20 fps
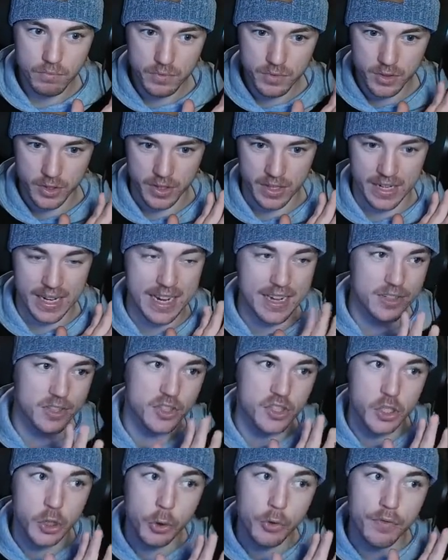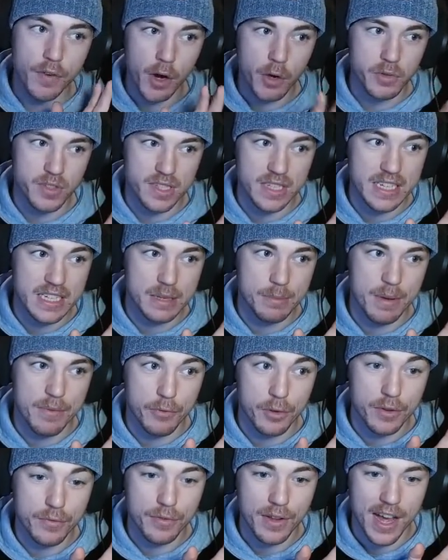So the next 2 votes need to be
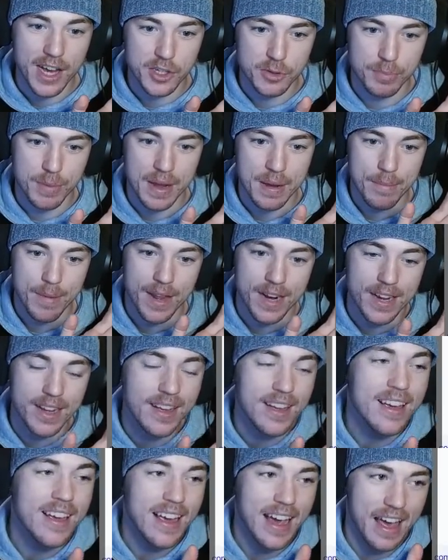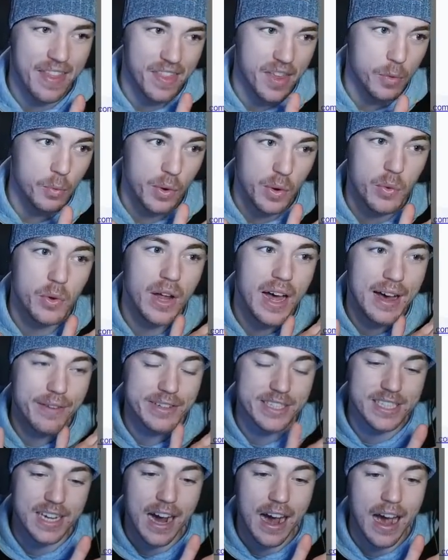for the Flashbang Beta, and then we will have a
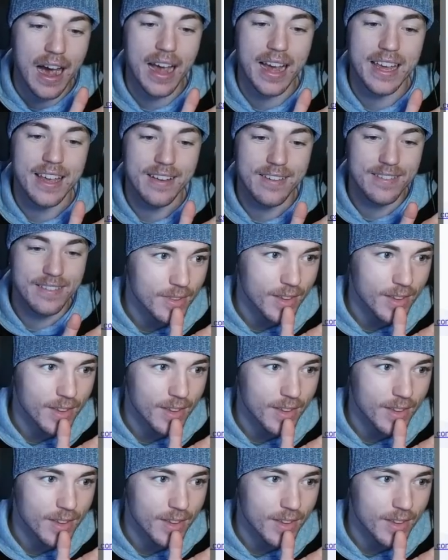tie.